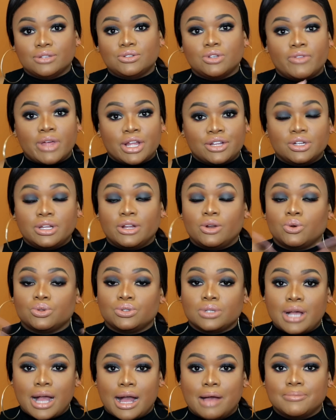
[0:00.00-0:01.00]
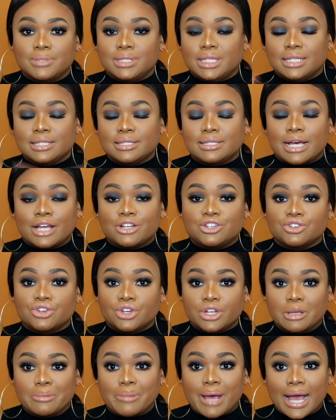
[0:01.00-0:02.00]
so that it also comes inside your
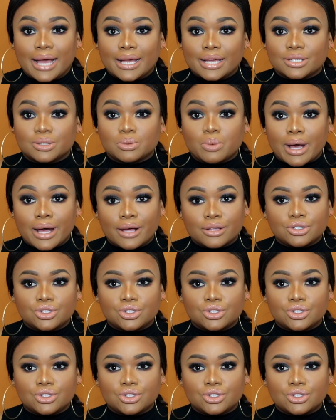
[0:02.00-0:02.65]
goodie bag as well.